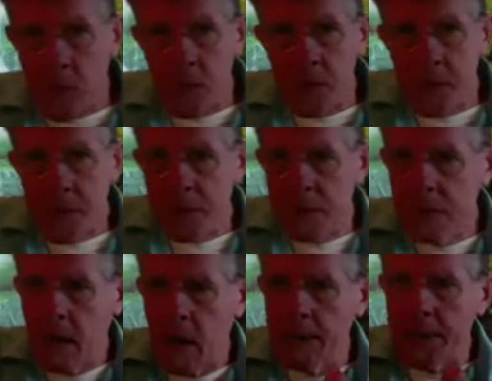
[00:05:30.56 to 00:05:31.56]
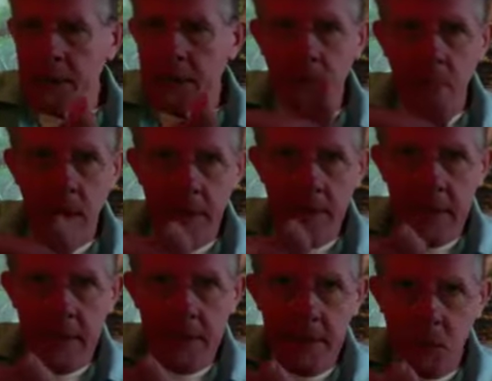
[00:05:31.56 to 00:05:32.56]
goes onto one of
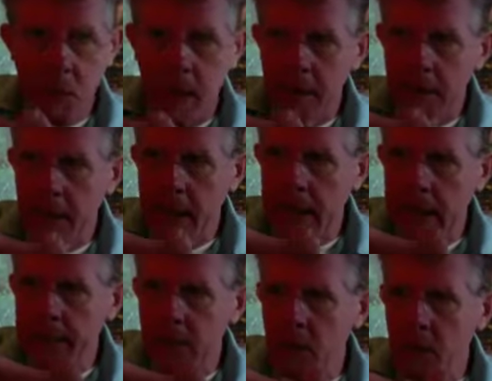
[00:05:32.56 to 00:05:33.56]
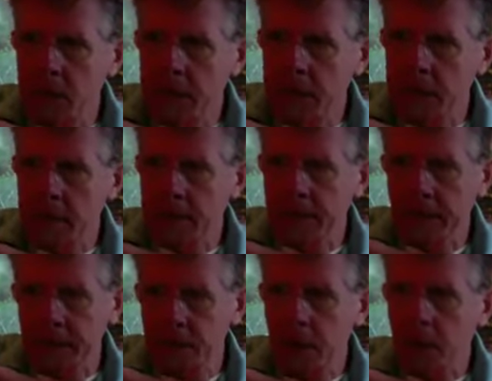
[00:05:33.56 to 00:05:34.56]
these as well. And even though we
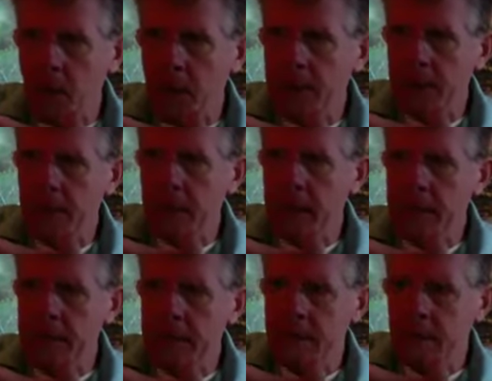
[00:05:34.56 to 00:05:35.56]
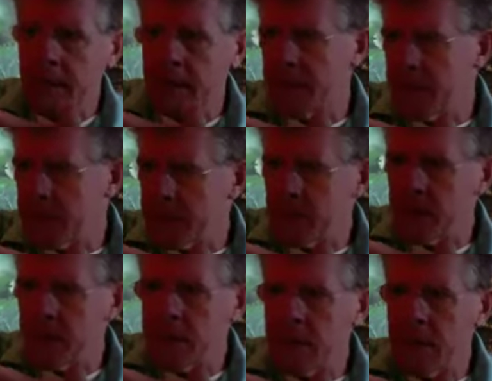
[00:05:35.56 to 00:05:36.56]
filter our water and we have
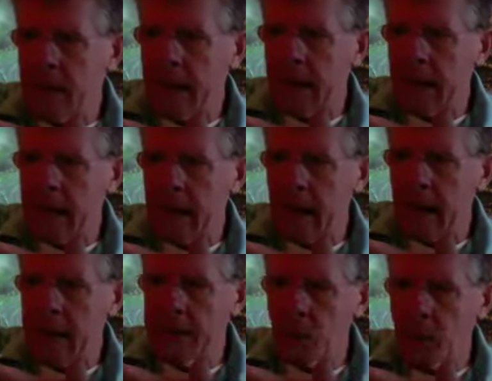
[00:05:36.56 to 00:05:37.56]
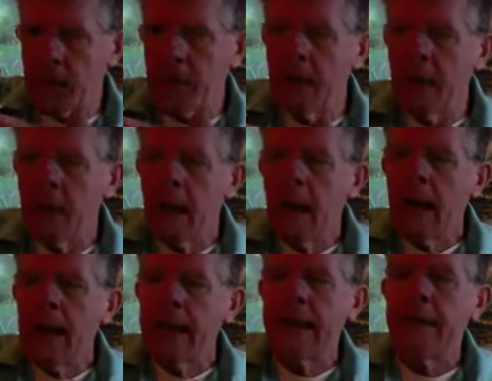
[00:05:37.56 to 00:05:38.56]
distillers in as well,
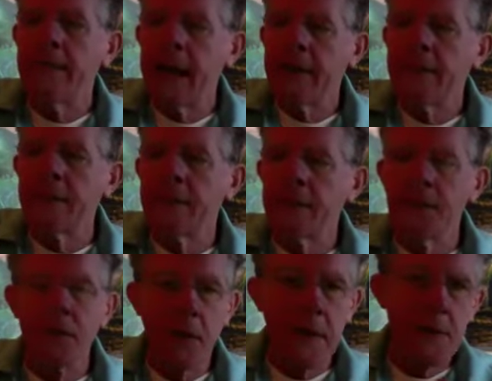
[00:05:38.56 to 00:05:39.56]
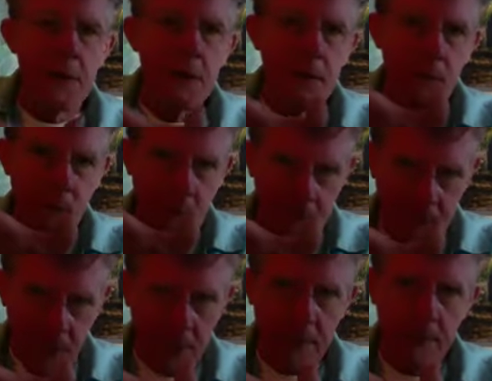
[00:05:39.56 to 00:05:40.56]
even after filtration, we
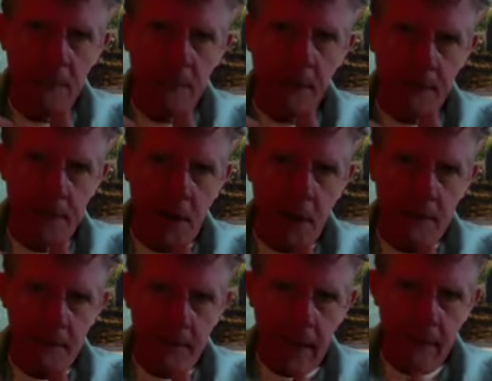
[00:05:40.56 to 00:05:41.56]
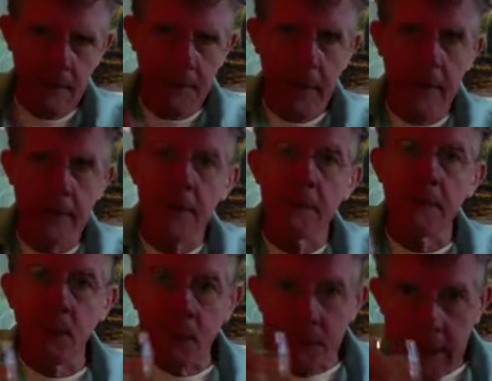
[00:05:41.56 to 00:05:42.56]
put them on top of the aquify because it
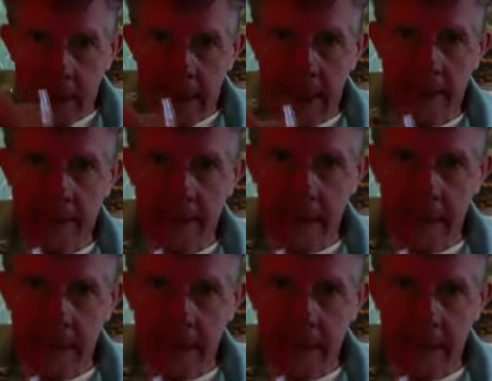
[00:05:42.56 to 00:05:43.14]
improves the taste